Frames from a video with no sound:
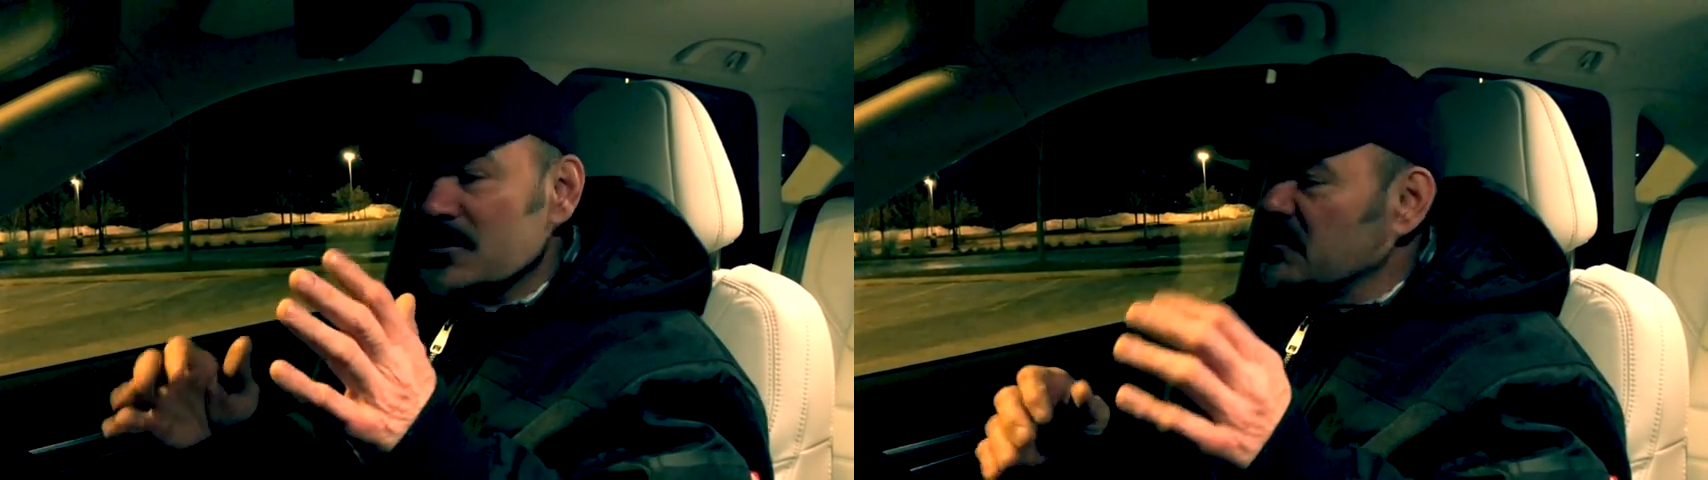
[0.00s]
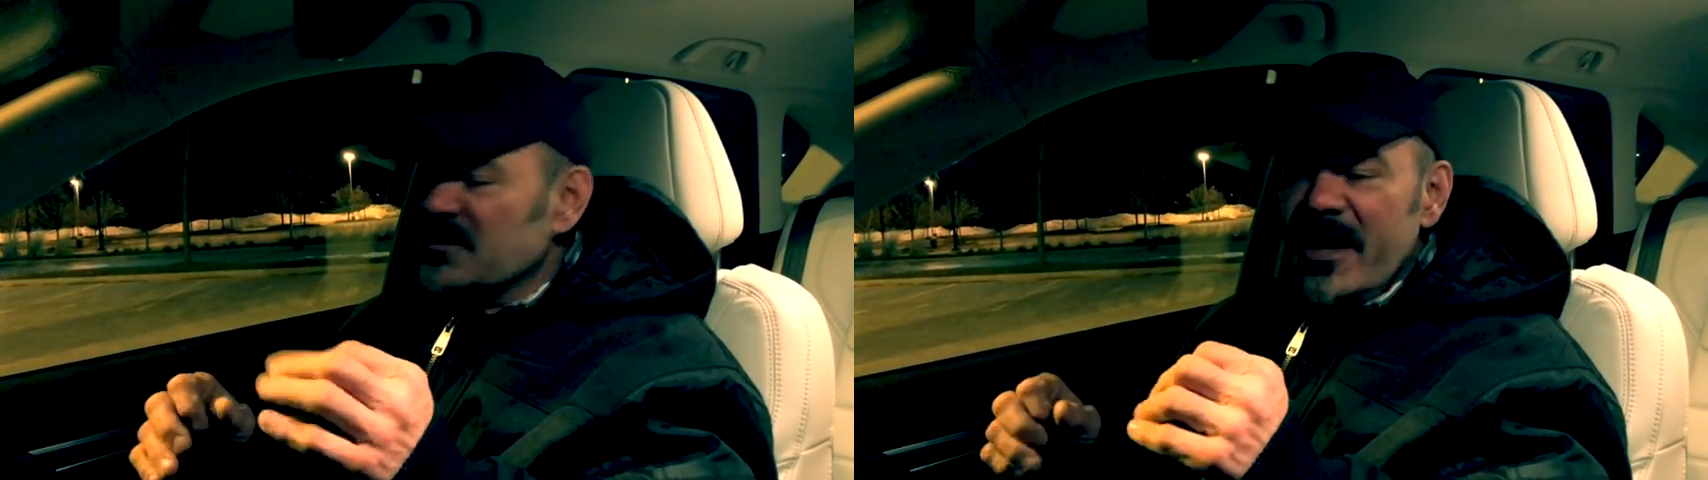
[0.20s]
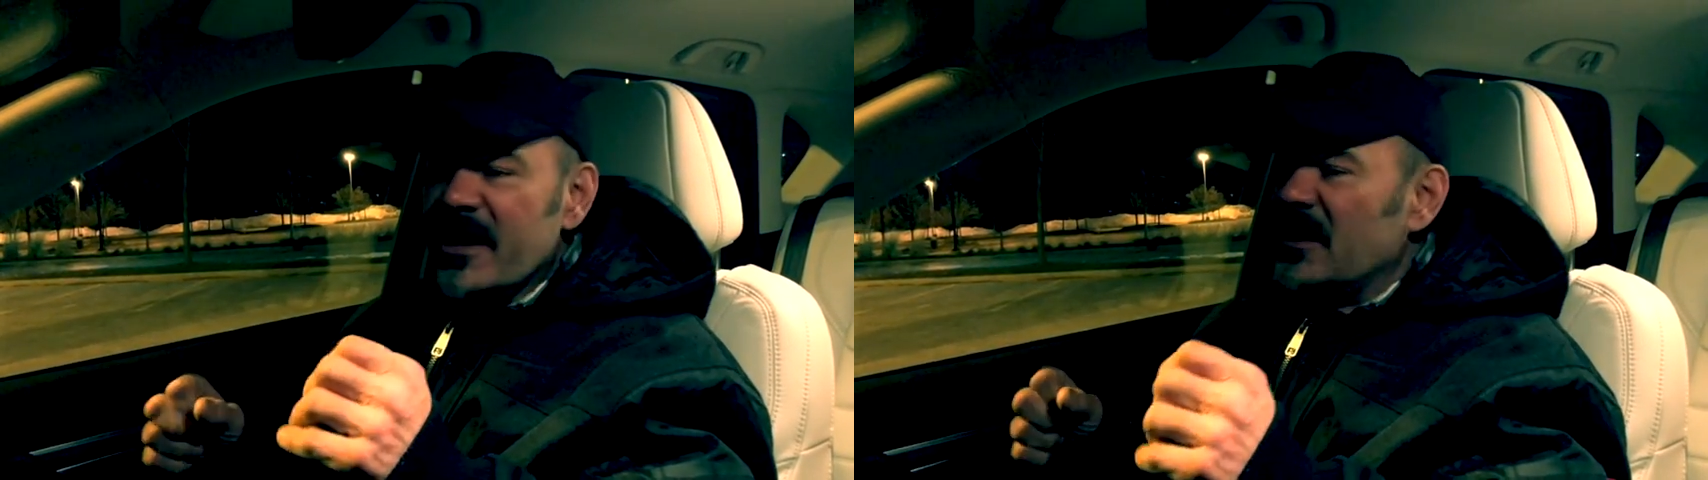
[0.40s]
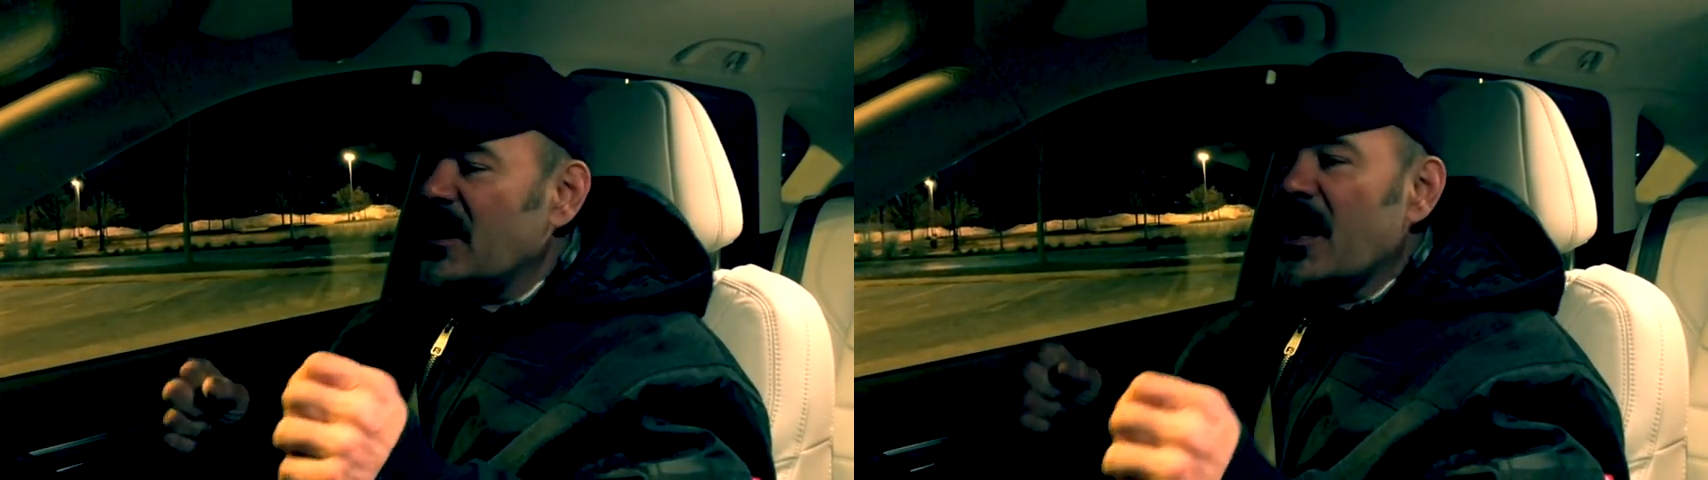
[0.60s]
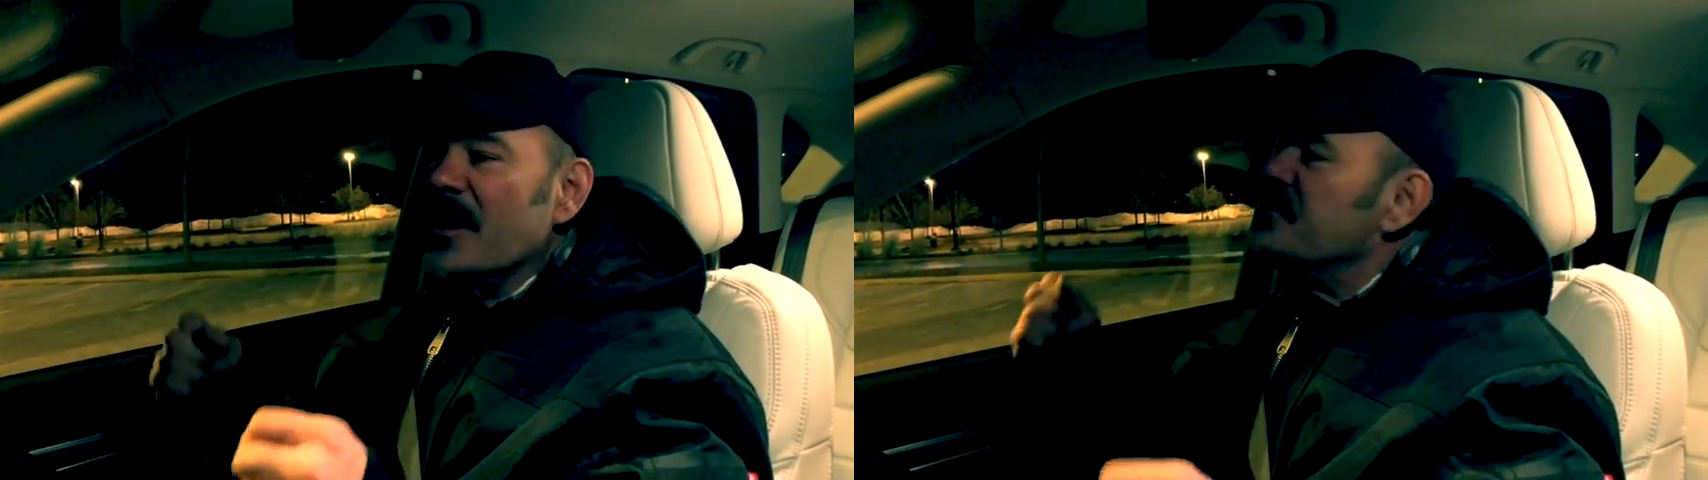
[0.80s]
It was like
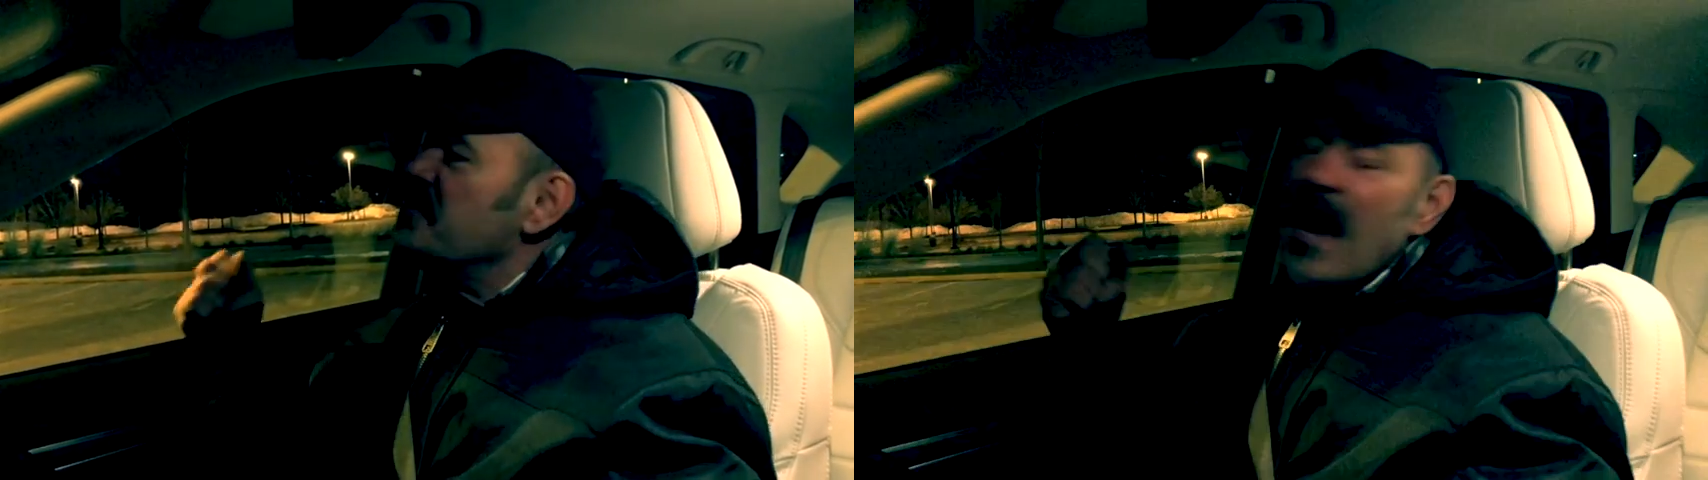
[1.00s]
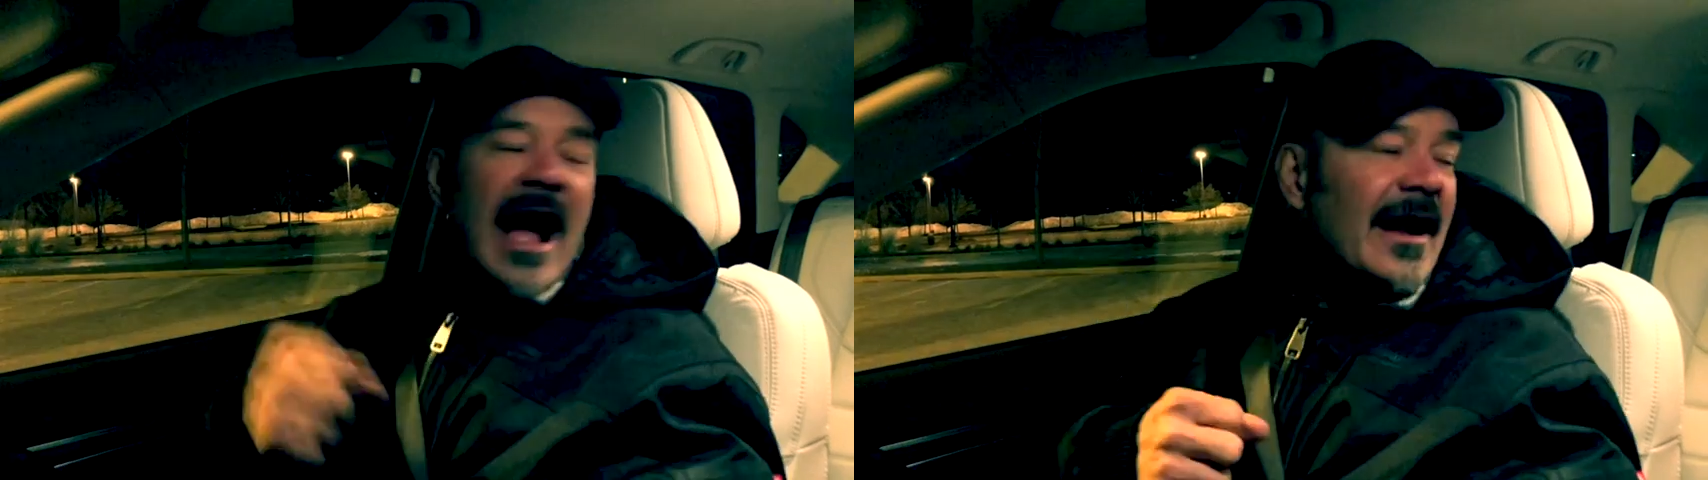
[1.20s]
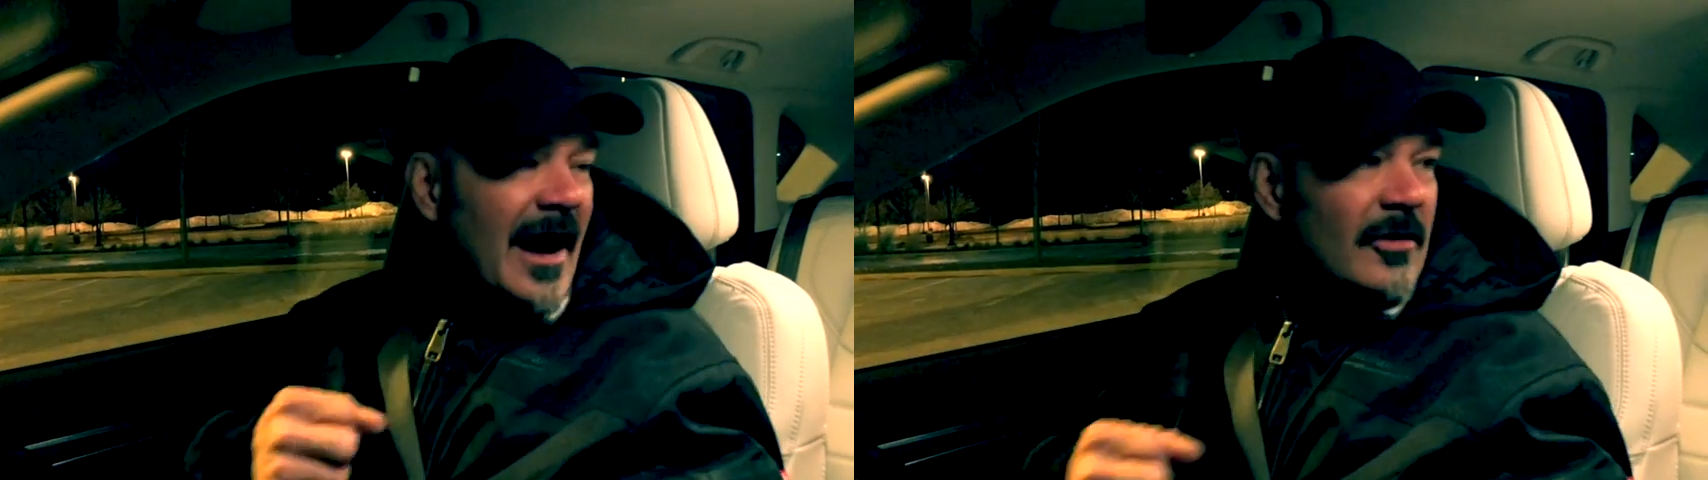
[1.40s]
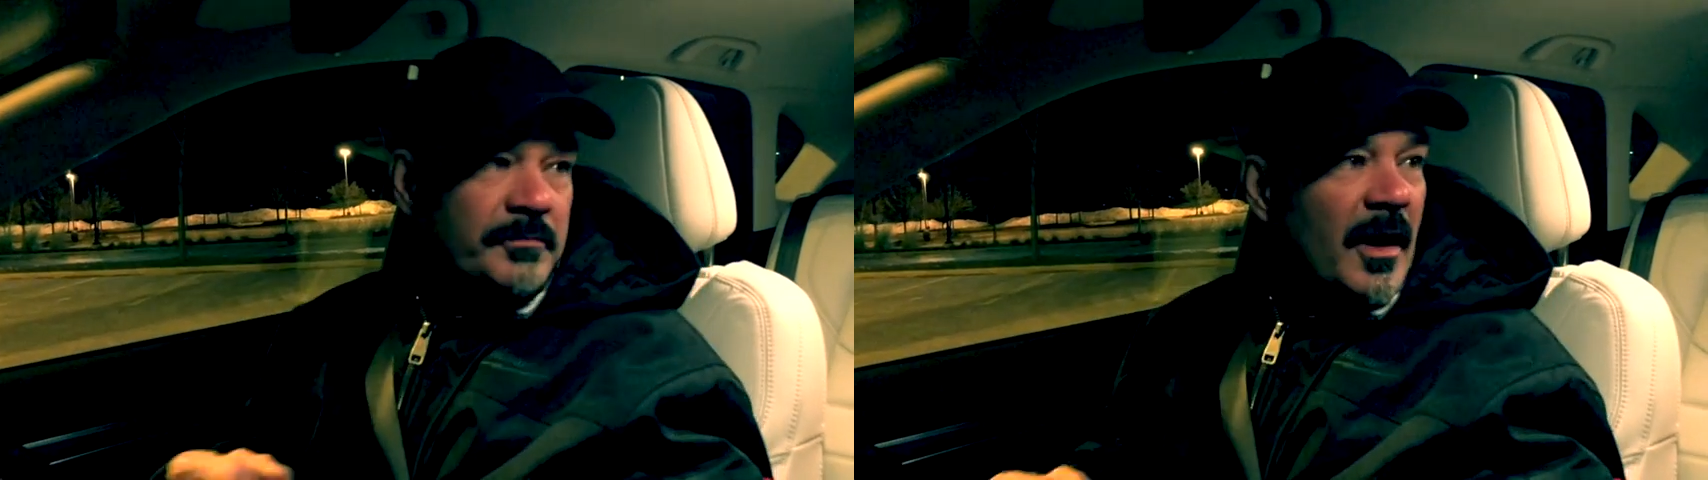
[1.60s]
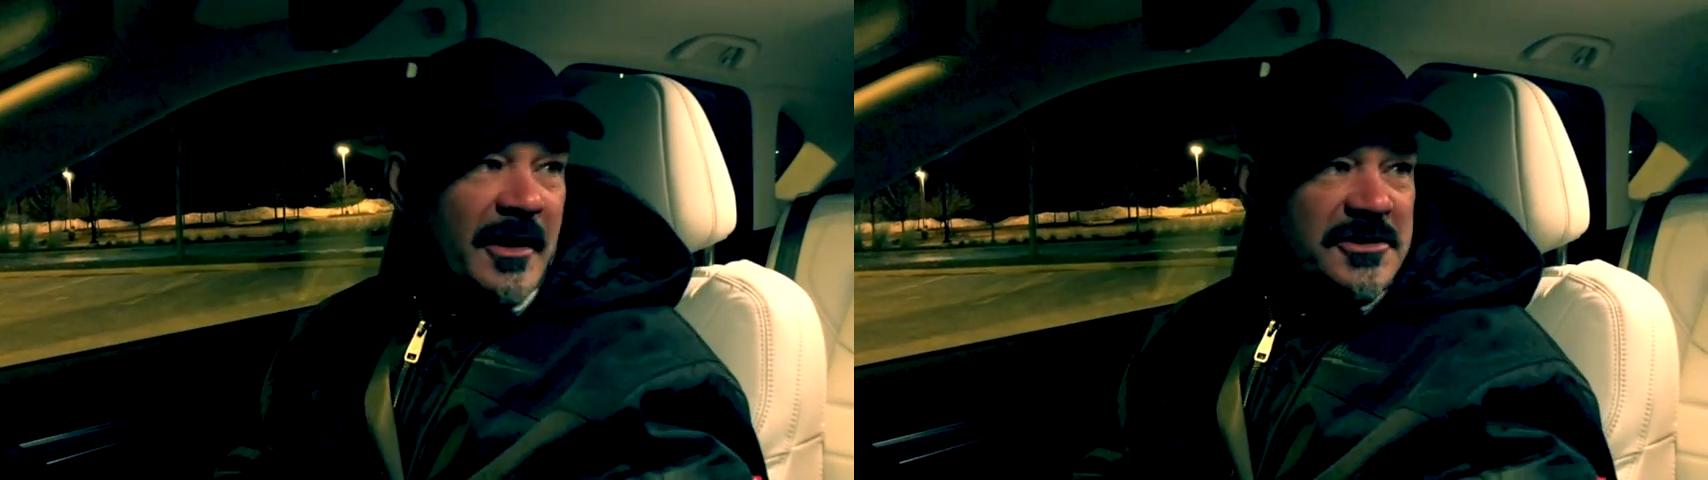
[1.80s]
a knockout
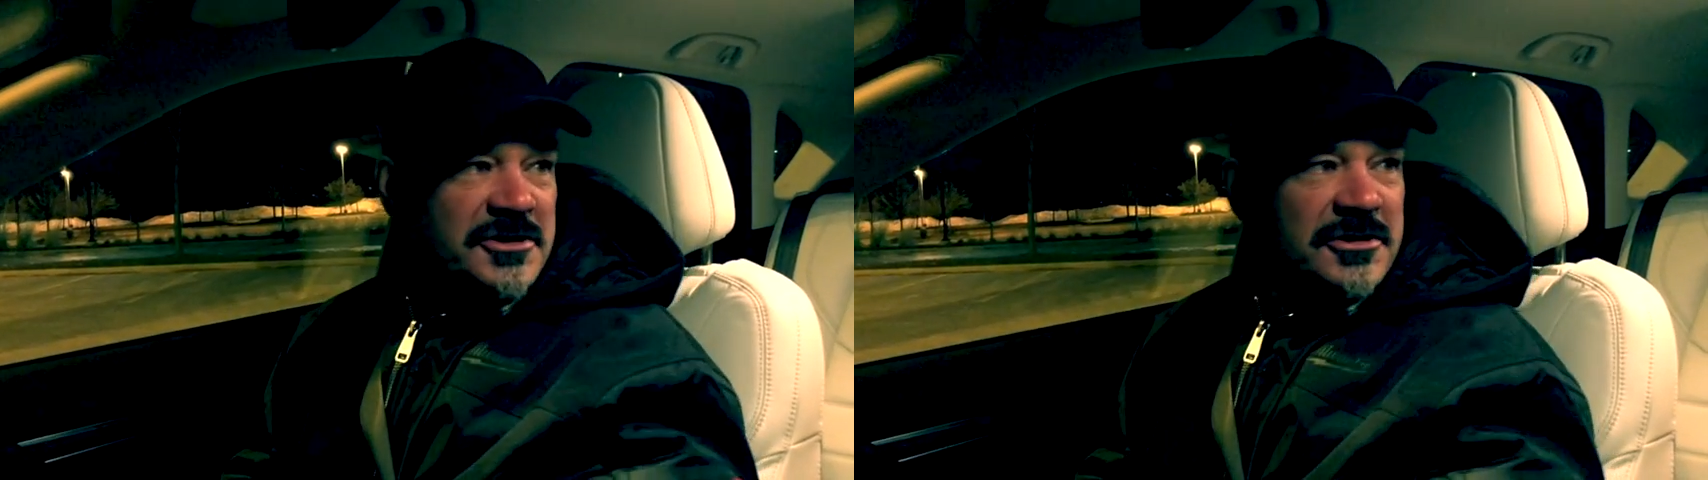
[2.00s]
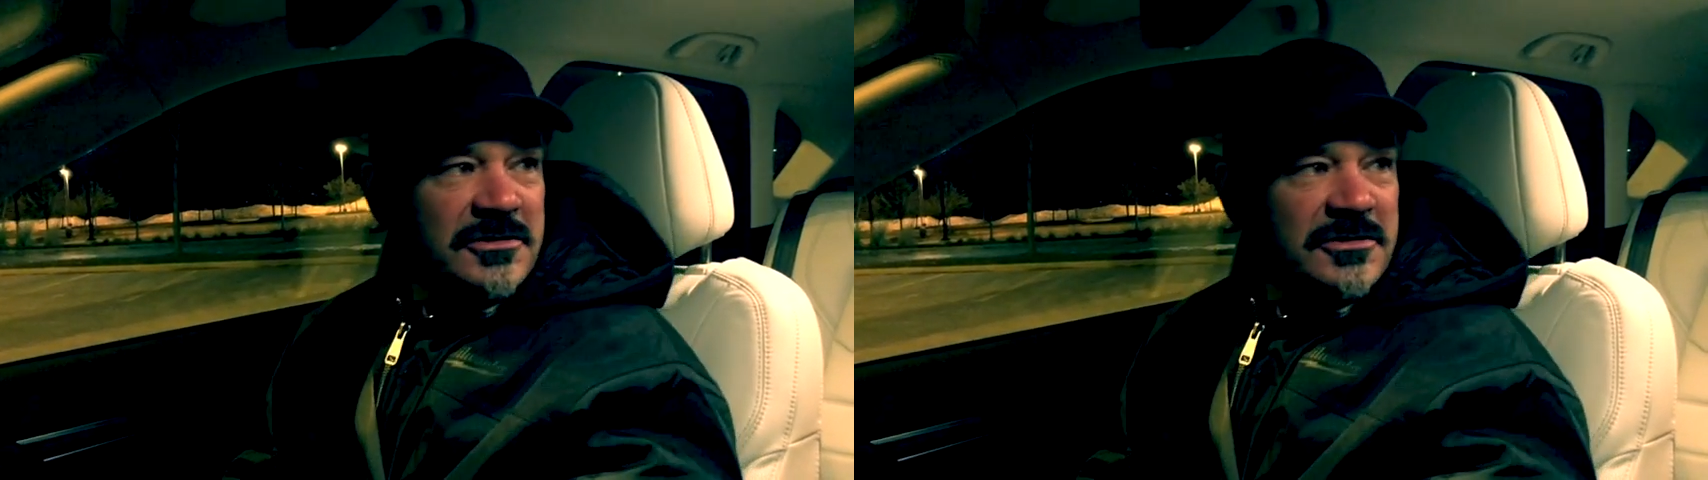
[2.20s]
punch.